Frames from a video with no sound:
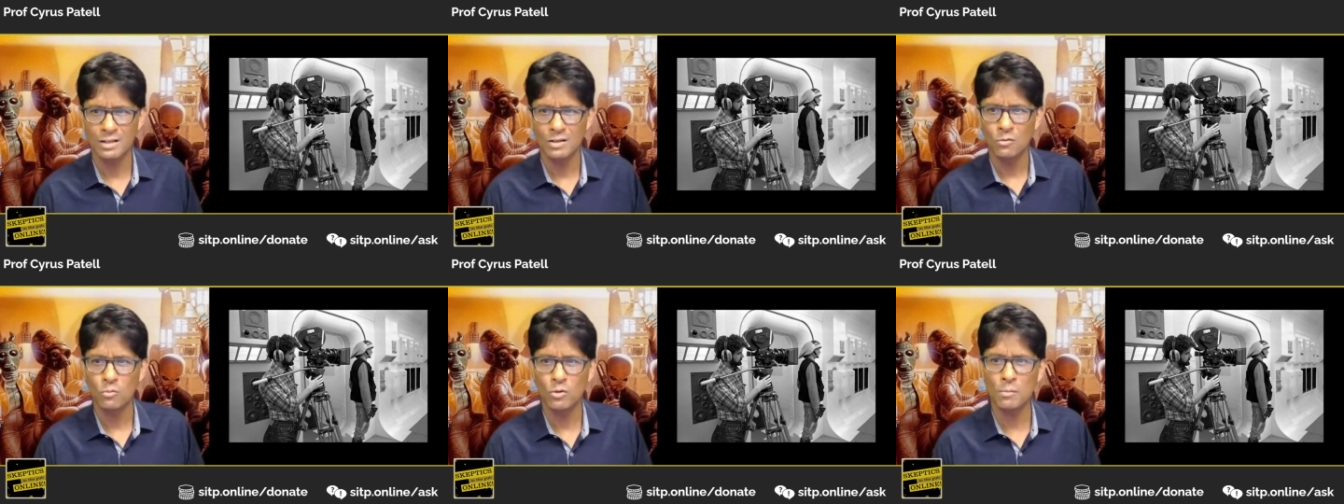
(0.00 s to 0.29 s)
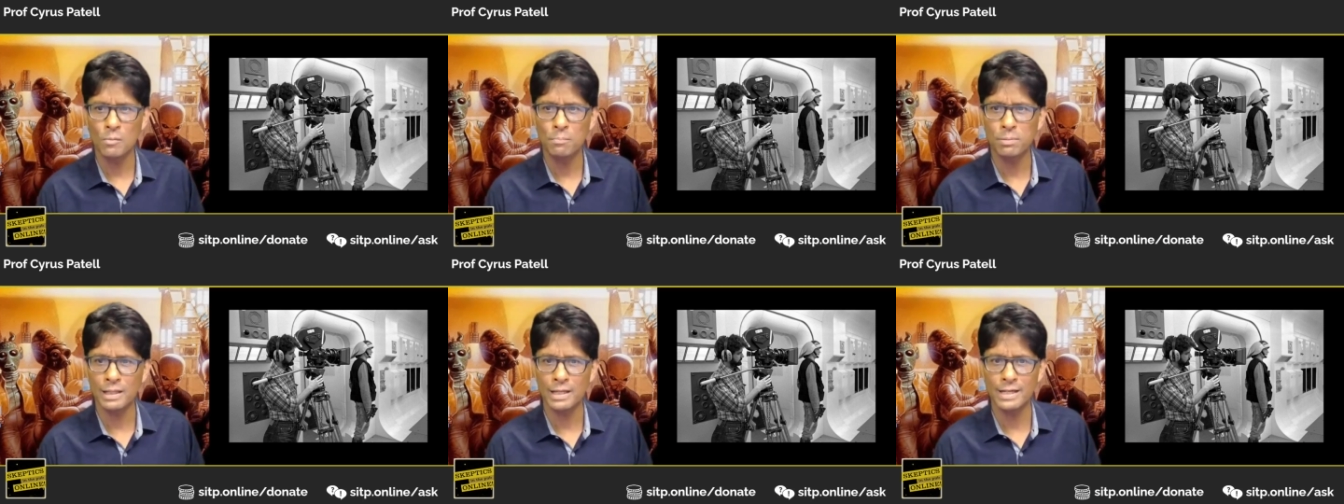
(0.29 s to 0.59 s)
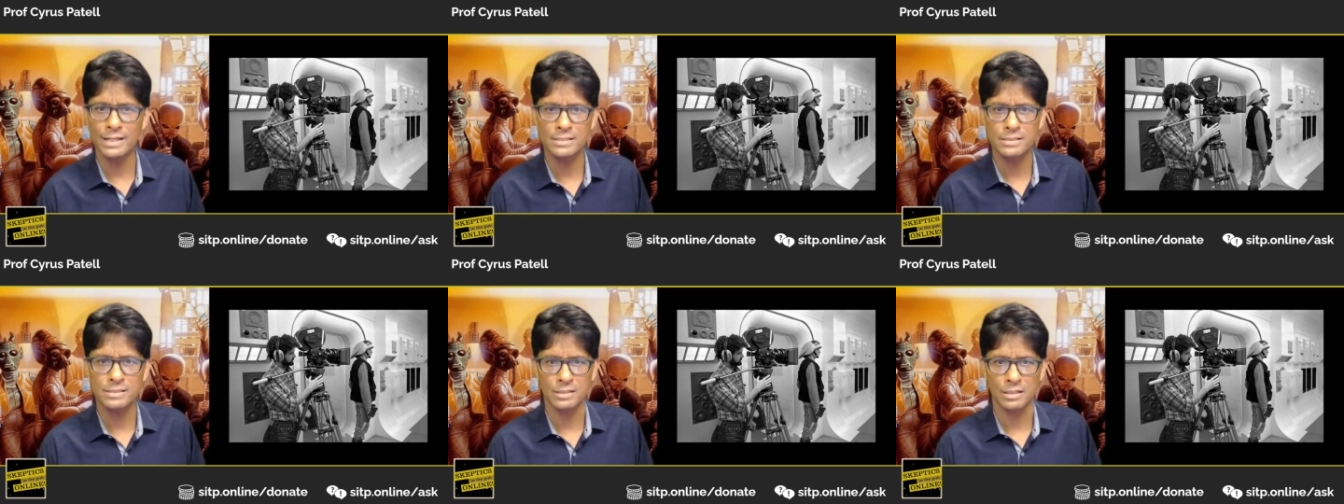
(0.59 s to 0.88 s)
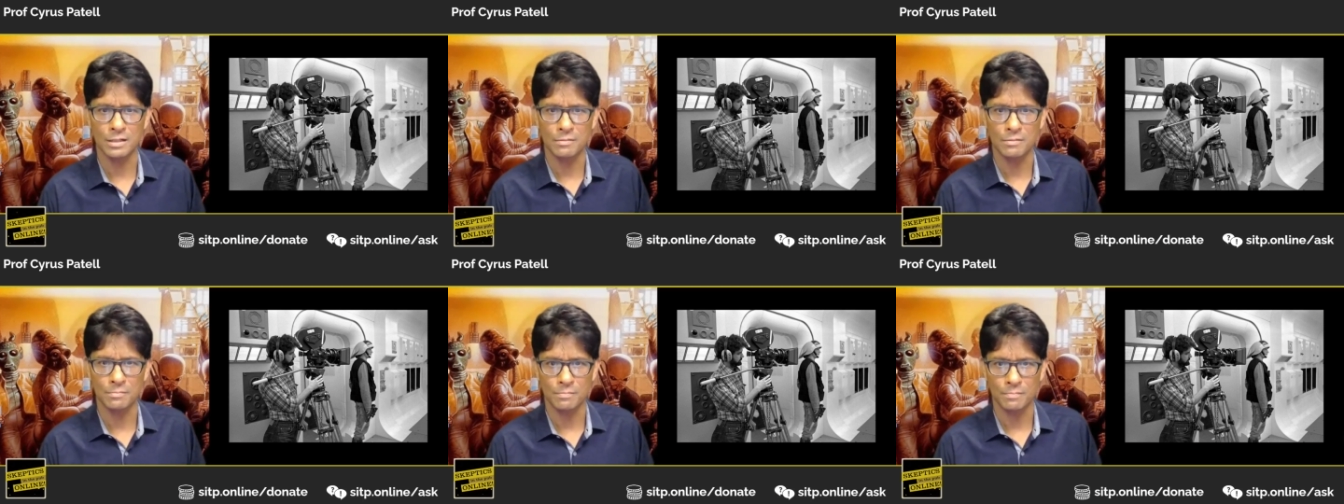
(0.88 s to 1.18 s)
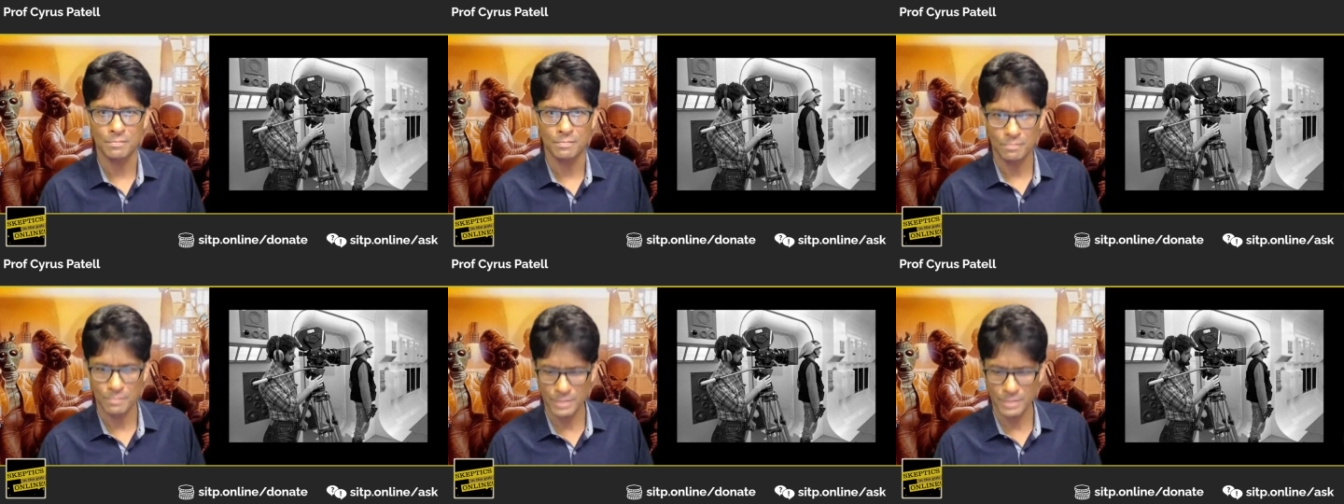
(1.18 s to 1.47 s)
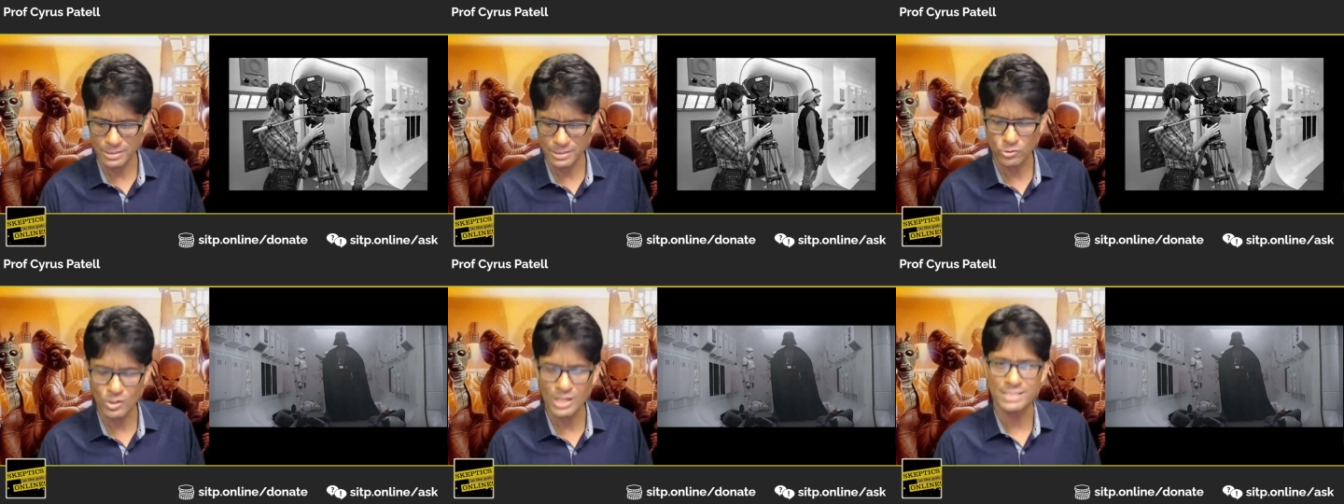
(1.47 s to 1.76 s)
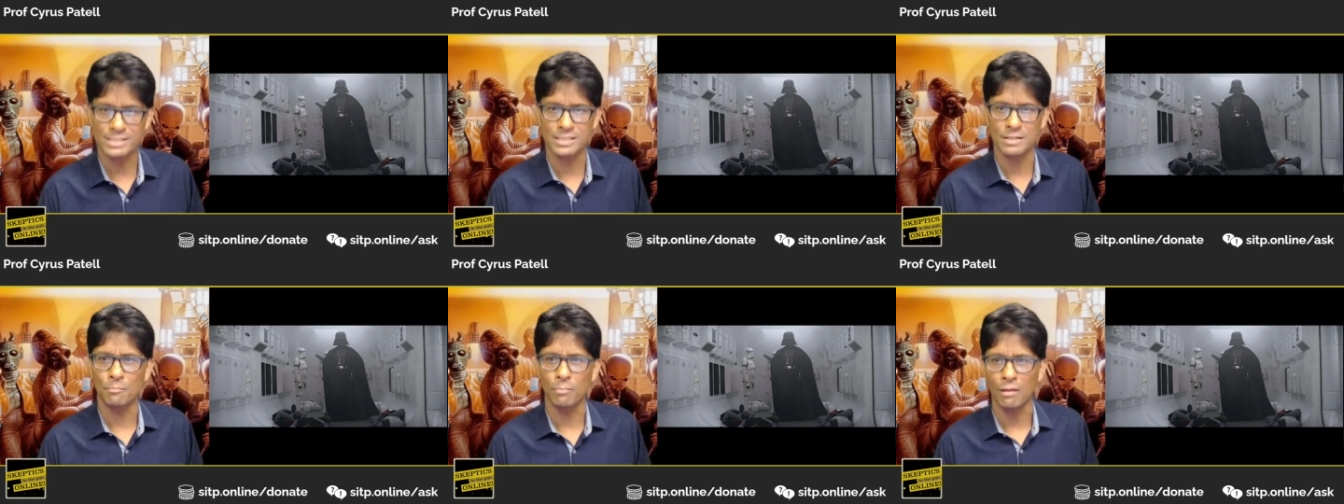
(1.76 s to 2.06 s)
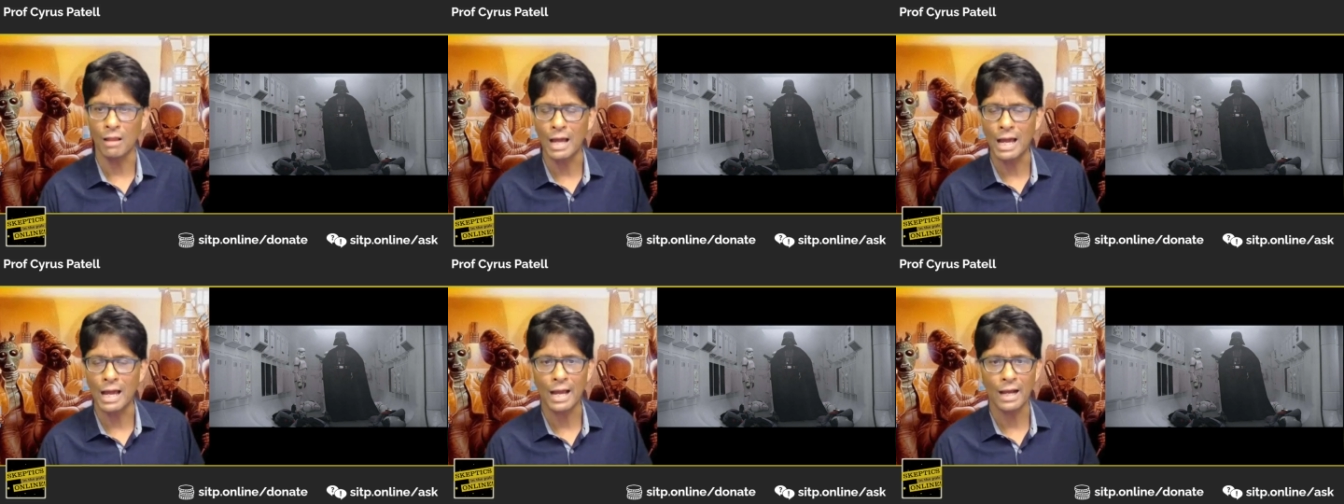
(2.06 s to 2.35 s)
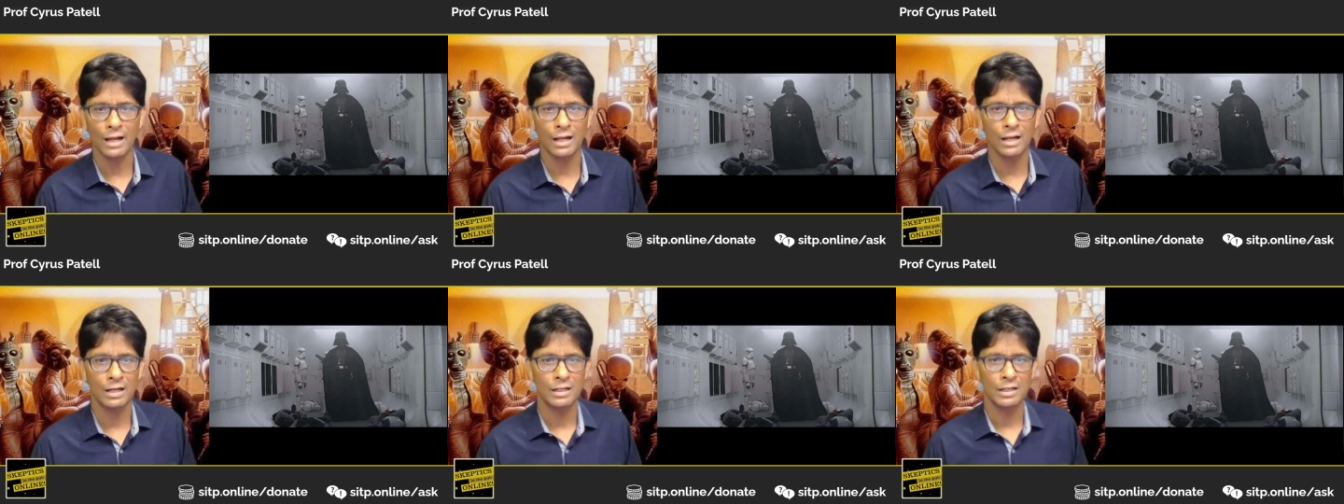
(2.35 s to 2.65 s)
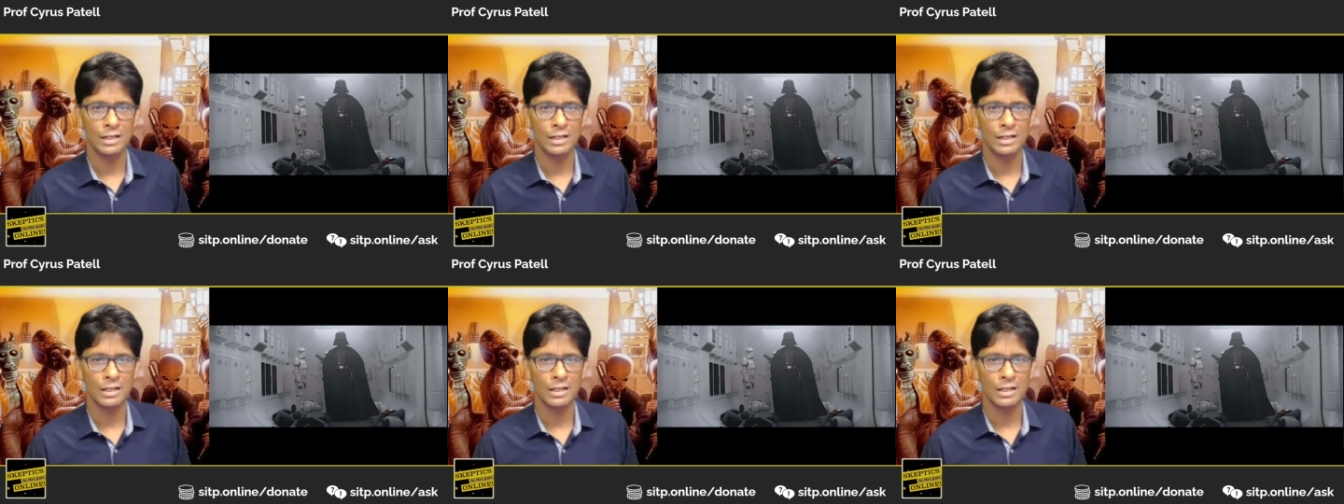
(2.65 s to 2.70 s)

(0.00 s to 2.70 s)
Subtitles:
we'll play he's dressed in black,